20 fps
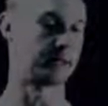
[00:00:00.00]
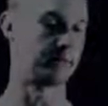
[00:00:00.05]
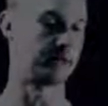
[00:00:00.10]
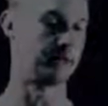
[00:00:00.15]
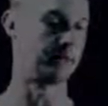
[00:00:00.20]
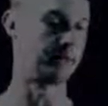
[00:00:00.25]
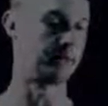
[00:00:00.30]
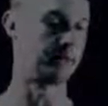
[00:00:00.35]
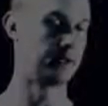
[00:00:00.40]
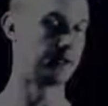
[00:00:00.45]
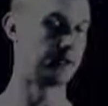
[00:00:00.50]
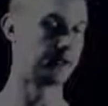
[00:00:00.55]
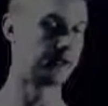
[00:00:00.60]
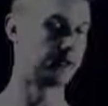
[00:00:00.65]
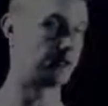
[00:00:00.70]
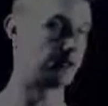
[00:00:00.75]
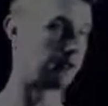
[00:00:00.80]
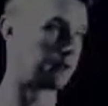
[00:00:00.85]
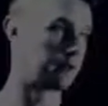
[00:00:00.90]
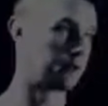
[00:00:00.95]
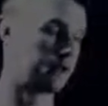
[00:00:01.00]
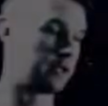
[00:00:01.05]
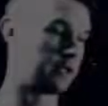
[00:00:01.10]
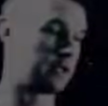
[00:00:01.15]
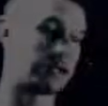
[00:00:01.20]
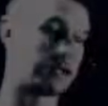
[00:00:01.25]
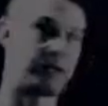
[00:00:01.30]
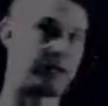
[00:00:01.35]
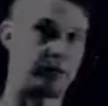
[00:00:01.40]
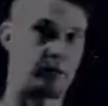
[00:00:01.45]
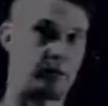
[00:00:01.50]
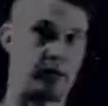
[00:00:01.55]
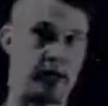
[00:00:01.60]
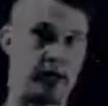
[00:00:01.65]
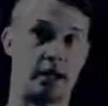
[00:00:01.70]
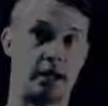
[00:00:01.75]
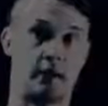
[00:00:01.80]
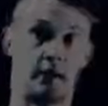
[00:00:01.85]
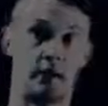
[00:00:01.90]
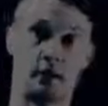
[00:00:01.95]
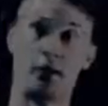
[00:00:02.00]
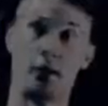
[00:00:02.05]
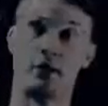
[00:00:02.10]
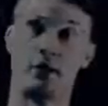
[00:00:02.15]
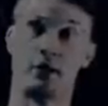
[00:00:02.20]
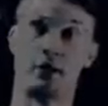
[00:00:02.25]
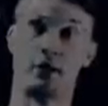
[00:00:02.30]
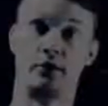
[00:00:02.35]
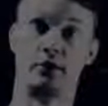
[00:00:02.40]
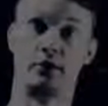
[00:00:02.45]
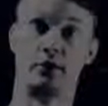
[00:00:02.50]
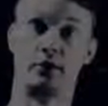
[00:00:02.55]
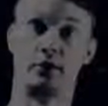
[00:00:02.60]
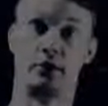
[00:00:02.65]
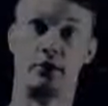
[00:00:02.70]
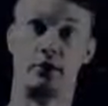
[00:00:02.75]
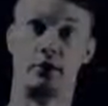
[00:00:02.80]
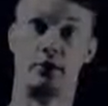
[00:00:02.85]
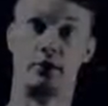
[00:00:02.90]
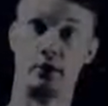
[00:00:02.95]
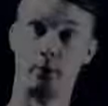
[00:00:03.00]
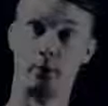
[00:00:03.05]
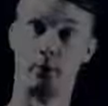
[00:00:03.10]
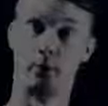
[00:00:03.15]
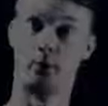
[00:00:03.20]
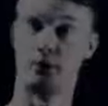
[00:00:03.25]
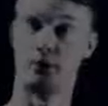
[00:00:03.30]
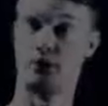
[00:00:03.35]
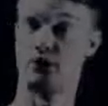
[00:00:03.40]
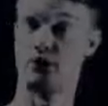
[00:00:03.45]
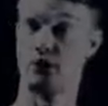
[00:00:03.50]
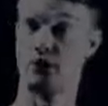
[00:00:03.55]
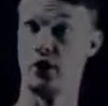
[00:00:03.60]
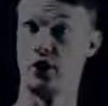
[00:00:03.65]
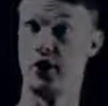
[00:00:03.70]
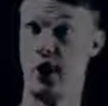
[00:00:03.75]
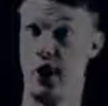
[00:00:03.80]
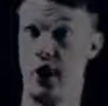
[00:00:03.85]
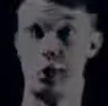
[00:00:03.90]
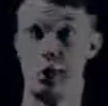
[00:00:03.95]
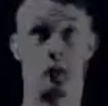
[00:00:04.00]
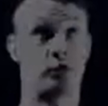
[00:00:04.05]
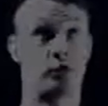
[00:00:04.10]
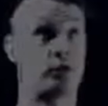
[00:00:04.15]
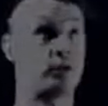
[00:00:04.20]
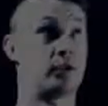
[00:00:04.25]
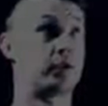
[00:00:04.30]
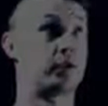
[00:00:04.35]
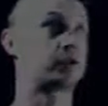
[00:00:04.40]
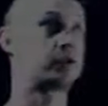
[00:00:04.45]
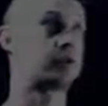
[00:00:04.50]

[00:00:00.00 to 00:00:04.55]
So I've got an example here that we're going to do on the board, and I'm going to show you how we do that.